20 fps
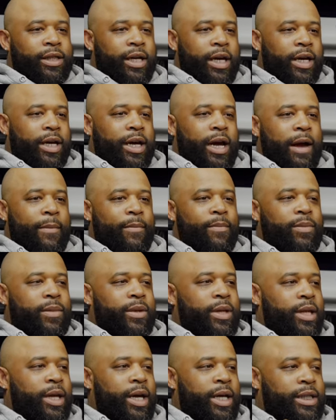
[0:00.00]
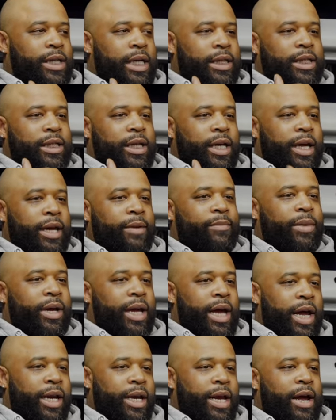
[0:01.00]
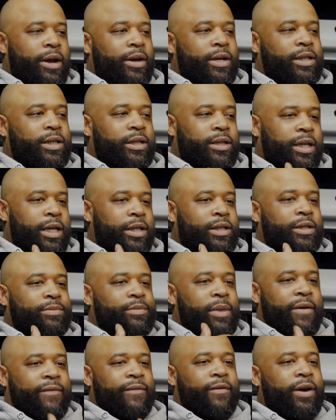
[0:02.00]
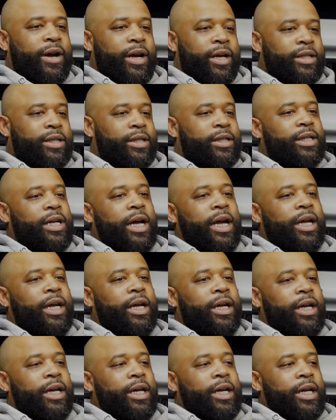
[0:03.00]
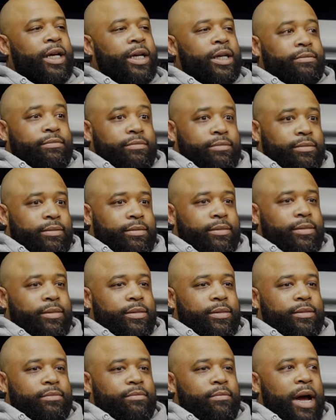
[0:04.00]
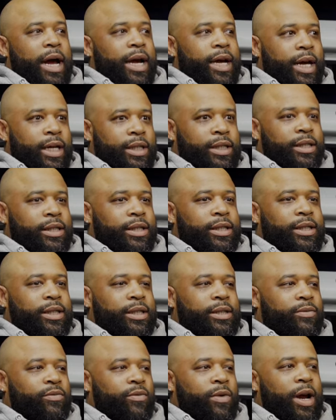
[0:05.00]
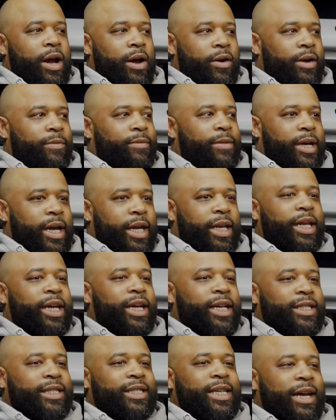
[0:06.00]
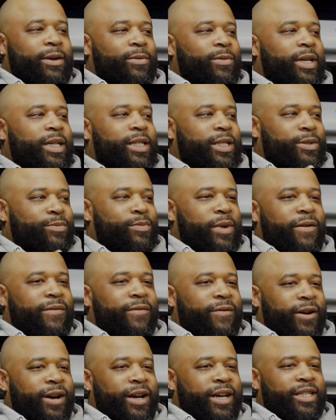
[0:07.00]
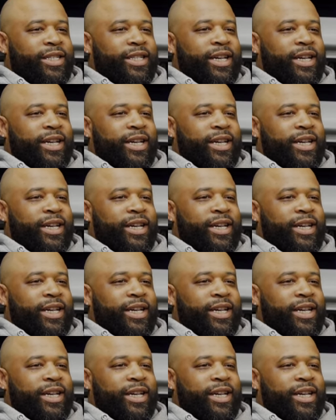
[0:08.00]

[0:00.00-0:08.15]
Like, niggas that's in the NBA now, these is my friends. It's like, my cousins is around NBA niggas. Like, these is my friends.